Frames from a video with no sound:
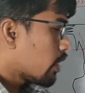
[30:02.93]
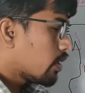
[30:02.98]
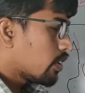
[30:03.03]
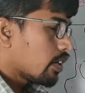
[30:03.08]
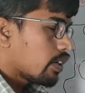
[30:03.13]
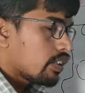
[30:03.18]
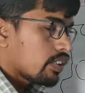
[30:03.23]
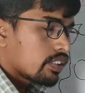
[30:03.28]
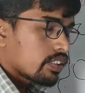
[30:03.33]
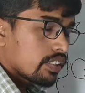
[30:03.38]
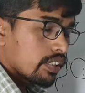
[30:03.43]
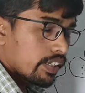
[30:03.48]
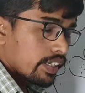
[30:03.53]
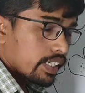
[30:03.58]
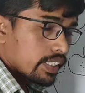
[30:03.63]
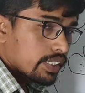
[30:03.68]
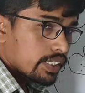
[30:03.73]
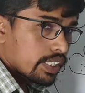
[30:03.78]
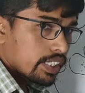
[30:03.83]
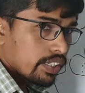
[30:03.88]
continent
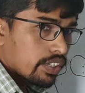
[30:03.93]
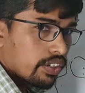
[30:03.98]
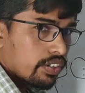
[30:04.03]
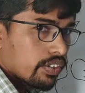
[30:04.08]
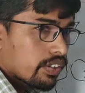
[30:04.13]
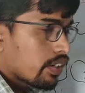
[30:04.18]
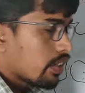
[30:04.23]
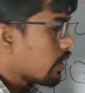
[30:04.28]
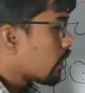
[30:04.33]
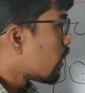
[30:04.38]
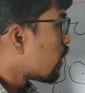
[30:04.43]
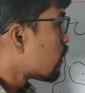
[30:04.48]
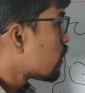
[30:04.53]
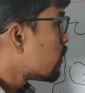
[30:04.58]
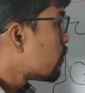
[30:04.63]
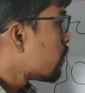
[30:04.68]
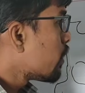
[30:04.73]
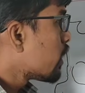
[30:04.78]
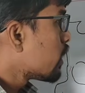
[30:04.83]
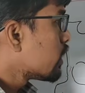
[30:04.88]

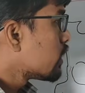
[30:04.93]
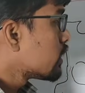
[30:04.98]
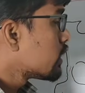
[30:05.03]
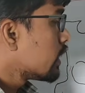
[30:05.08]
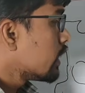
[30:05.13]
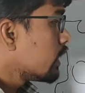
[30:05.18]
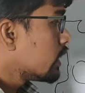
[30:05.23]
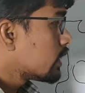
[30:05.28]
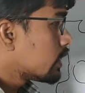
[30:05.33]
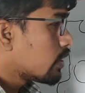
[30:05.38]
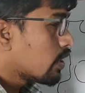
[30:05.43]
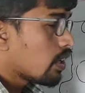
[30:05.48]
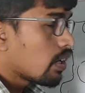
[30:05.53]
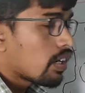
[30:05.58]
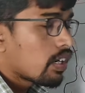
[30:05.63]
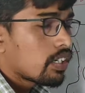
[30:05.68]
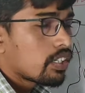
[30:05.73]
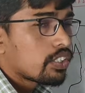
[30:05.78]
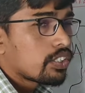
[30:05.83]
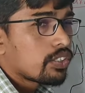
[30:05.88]
landmass is
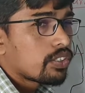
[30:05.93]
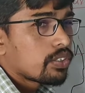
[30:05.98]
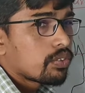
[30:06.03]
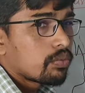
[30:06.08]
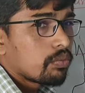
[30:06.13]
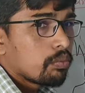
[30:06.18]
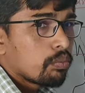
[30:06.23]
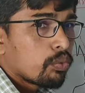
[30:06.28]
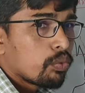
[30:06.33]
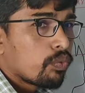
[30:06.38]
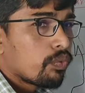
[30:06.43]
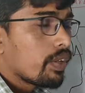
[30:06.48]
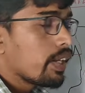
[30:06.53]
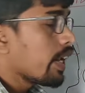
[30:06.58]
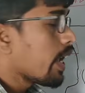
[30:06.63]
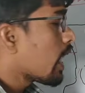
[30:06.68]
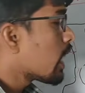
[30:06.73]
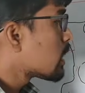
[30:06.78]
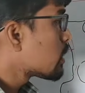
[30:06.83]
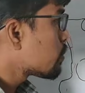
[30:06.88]
not
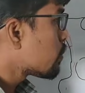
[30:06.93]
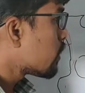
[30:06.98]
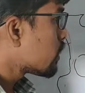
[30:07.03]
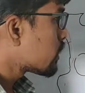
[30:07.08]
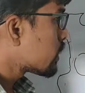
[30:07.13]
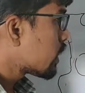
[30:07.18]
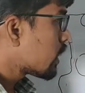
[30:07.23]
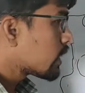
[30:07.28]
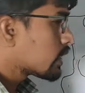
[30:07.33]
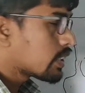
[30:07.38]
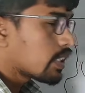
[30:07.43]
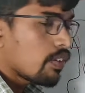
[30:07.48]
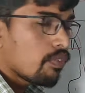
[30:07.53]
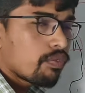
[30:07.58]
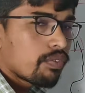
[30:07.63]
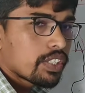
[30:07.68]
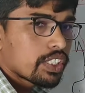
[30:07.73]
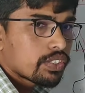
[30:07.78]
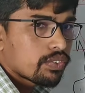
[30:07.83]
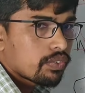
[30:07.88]
moving as fast as the
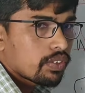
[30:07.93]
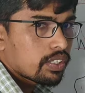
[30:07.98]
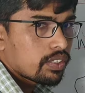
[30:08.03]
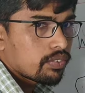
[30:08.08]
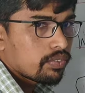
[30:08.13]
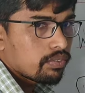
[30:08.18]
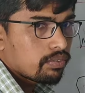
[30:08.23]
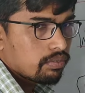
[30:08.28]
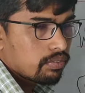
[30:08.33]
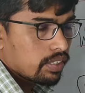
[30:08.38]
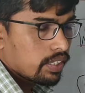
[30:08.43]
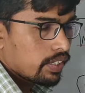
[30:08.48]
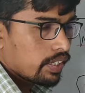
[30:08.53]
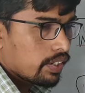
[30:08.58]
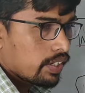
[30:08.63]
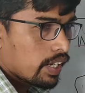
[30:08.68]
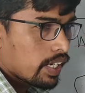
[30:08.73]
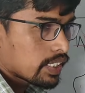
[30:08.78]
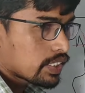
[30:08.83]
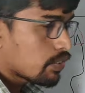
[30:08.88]
westward
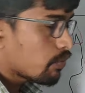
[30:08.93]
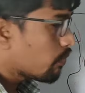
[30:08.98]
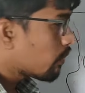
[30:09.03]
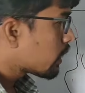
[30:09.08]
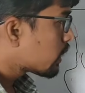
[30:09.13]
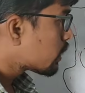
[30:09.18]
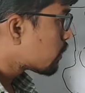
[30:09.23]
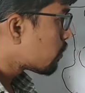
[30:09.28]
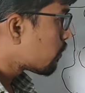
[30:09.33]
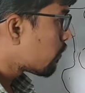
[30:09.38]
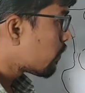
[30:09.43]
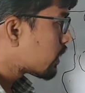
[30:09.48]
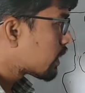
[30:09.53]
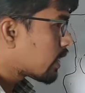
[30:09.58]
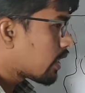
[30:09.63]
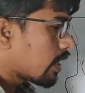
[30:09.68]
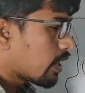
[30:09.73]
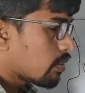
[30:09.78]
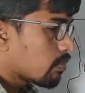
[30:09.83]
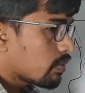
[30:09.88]
as the west
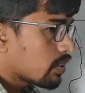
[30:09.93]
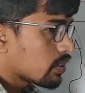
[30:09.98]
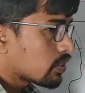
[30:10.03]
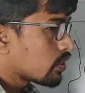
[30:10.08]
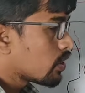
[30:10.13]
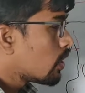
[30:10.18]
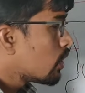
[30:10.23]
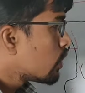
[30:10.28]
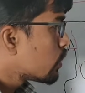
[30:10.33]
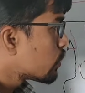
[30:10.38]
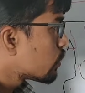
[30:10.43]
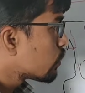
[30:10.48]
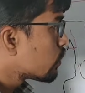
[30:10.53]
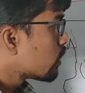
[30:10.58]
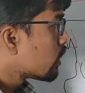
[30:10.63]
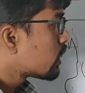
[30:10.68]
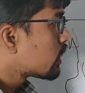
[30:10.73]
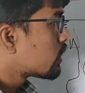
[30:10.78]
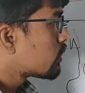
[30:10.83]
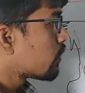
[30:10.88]
landmass. So
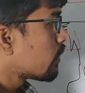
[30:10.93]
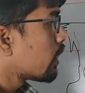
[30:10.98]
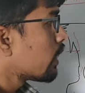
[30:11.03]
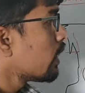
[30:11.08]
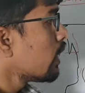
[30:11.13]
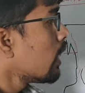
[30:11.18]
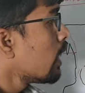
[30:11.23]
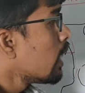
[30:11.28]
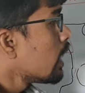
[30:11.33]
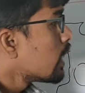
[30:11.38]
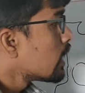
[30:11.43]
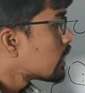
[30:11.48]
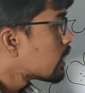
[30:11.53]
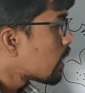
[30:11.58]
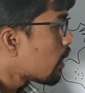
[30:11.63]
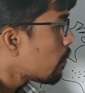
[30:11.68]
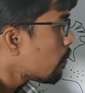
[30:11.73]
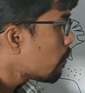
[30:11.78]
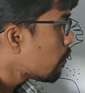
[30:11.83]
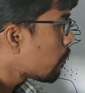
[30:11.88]
that's why
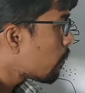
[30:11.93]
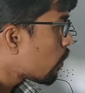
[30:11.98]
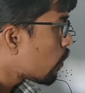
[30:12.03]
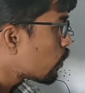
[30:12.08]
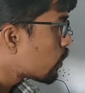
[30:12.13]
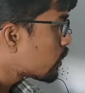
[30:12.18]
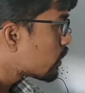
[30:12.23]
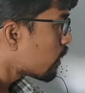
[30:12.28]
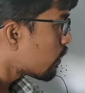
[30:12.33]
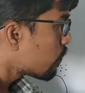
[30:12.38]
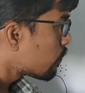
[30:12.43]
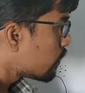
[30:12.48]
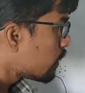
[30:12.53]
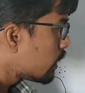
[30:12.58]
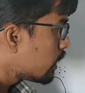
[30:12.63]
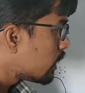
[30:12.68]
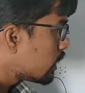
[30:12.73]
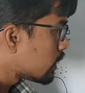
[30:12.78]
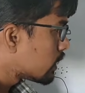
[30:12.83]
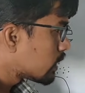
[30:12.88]
some parts of
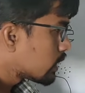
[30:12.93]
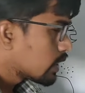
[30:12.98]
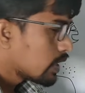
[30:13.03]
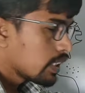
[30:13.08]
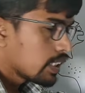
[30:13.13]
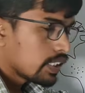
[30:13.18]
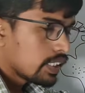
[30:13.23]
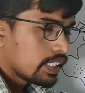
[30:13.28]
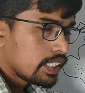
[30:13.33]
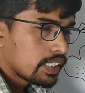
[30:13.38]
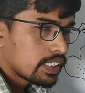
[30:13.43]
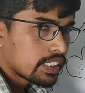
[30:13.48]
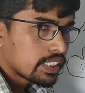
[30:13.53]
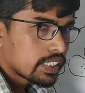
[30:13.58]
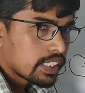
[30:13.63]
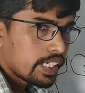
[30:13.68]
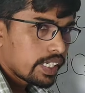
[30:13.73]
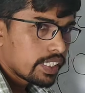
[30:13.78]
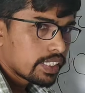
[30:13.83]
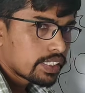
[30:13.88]
this
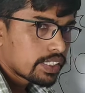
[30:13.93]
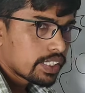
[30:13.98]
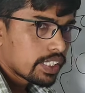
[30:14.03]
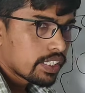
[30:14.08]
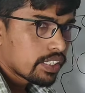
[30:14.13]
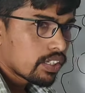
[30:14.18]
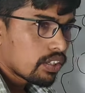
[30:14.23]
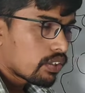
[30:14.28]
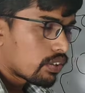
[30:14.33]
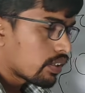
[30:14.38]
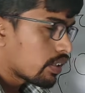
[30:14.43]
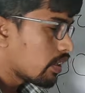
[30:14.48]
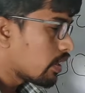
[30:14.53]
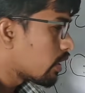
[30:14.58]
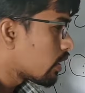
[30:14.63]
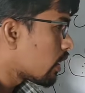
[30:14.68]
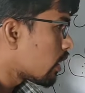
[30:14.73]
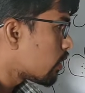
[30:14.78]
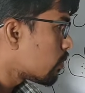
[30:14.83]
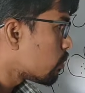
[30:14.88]
Asian
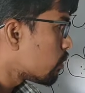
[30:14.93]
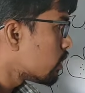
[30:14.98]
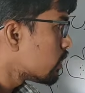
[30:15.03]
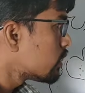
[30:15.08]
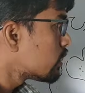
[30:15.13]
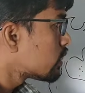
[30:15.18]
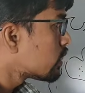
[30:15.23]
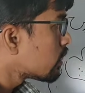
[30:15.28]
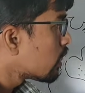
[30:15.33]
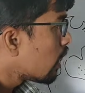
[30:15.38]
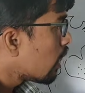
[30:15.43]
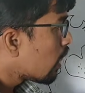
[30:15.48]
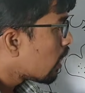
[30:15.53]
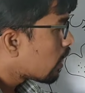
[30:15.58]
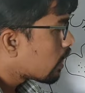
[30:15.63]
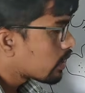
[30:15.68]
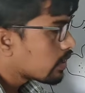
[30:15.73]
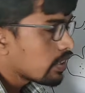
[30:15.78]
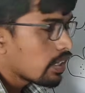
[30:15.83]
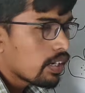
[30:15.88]
continent landmass
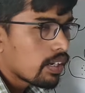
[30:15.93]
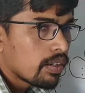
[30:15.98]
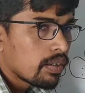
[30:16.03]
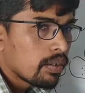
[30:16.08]
are